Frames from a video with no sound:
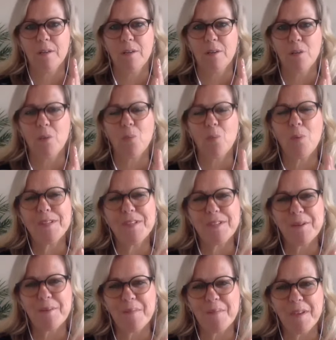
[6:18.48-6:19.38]
the
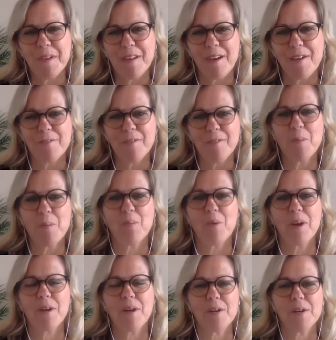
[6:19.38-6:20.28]
wisdom that life can
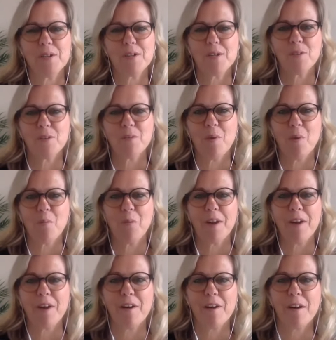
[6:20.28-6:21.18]
bring us when we
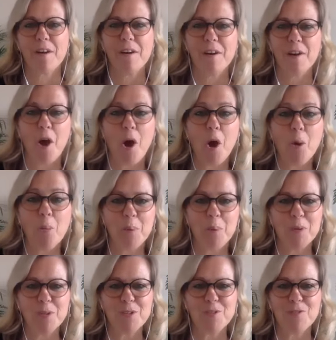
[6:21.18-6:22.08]
are
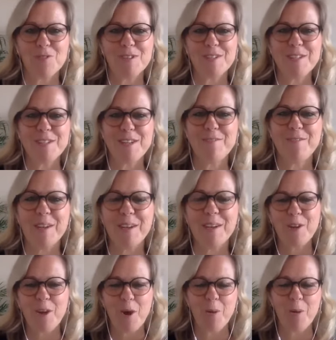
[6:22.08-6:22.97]
open to receiving
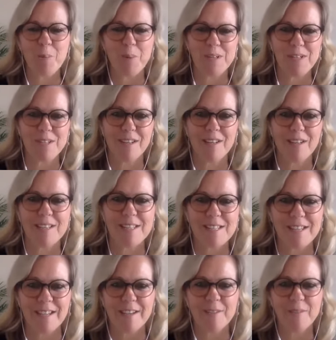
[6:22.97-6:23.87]
and open to
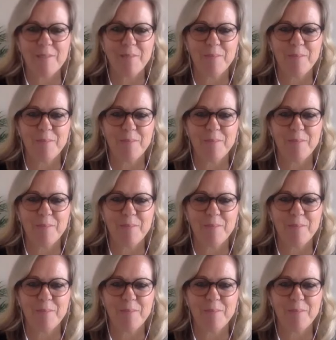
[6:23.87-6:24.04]
listening.